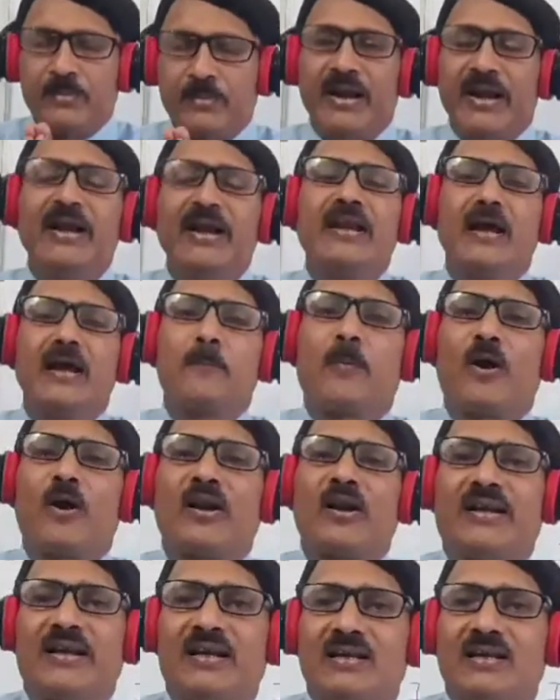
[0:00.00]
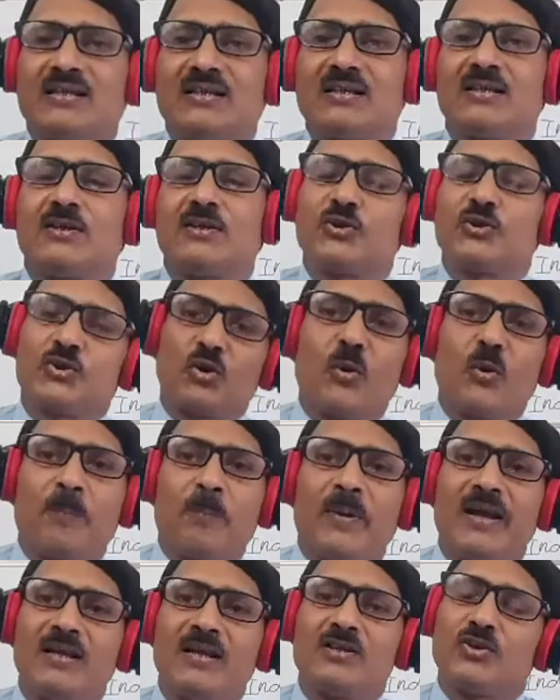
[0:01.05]
Indian politics. So
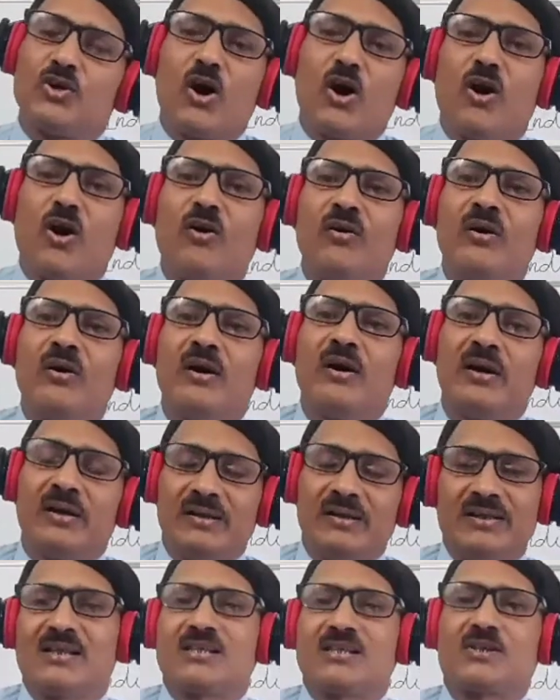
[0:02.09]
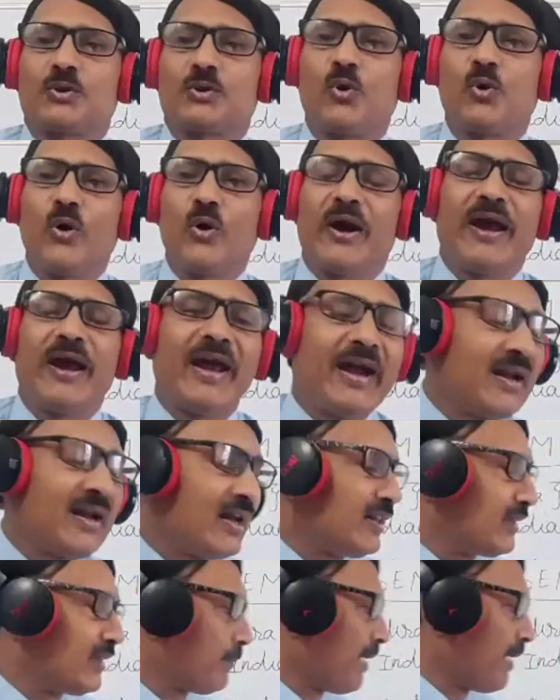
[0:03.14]
please, no, yes, go ahead,
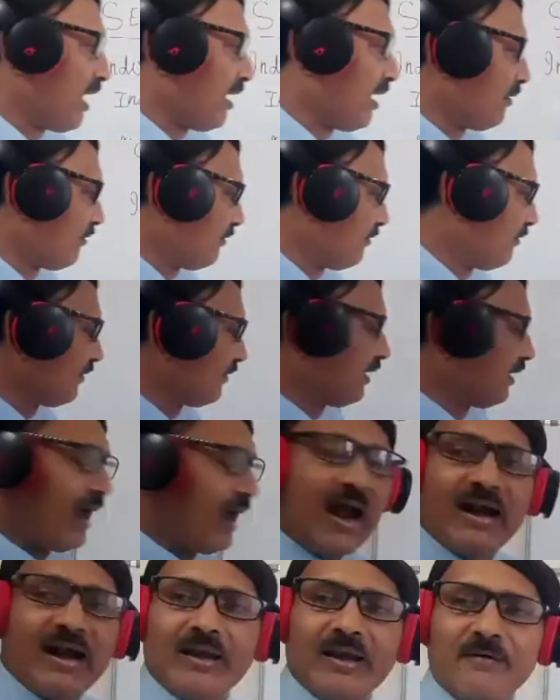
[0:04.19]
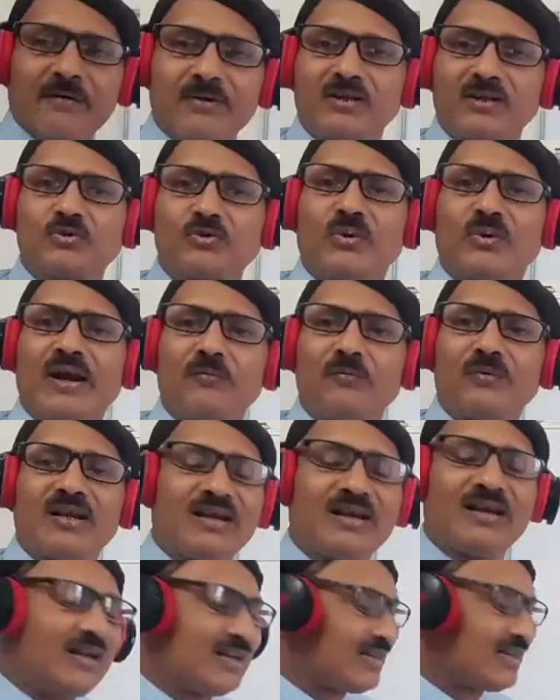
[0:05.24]
Antima. And every student will
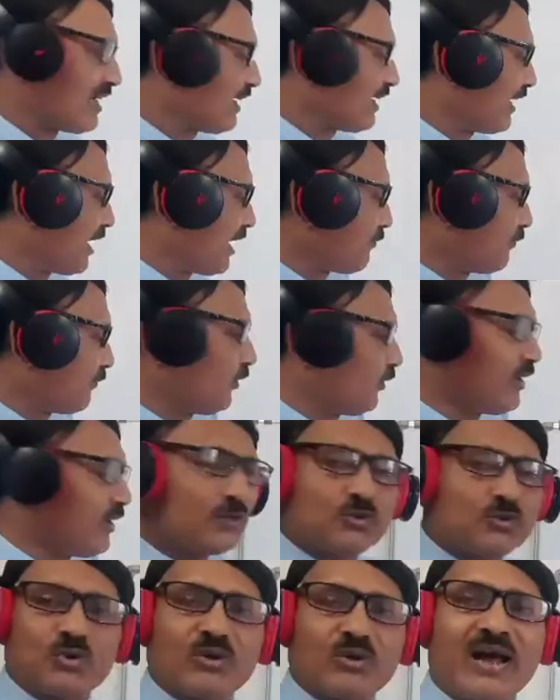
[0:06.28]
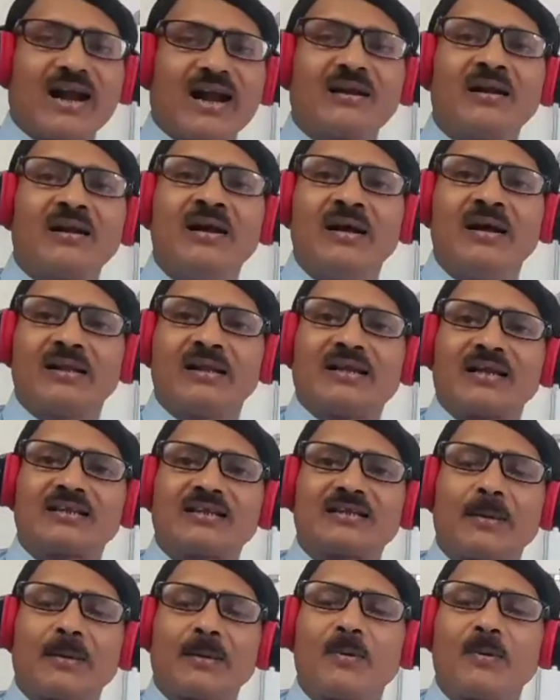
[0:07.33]
listen carefully so that the
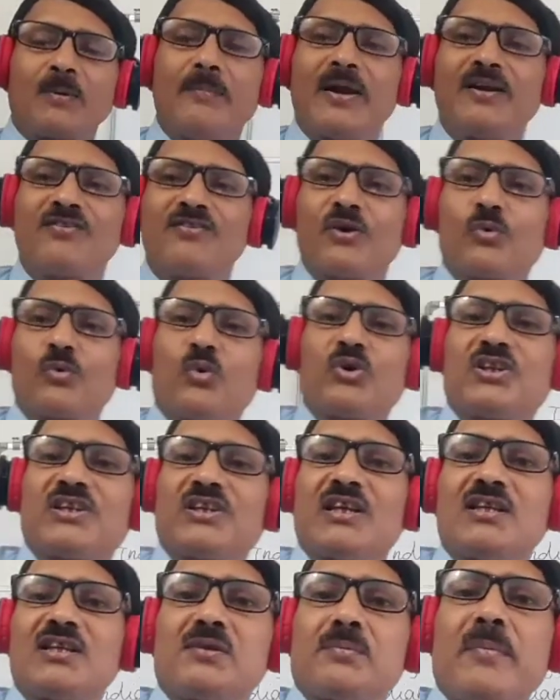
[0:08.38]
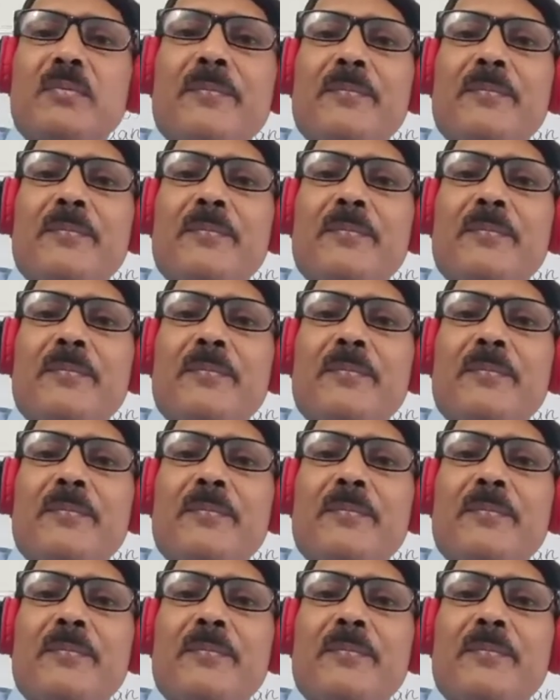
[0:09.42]
supplementary questions may